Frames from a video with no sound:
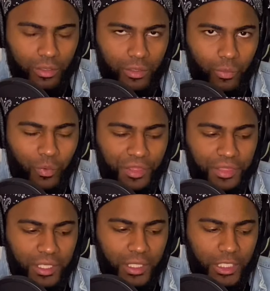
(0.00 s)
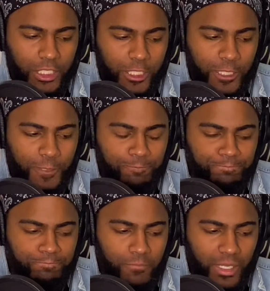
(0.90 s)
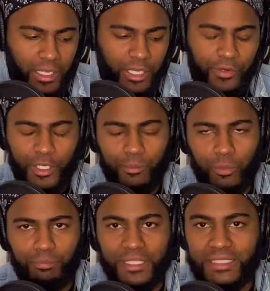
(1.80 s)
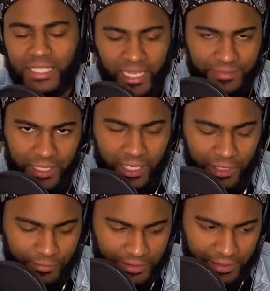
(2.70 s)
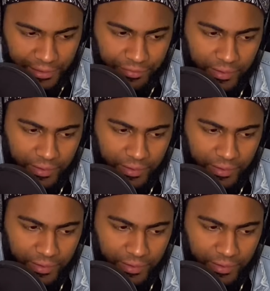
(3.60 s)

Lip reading: With the incredible busy lives that a lot of us live,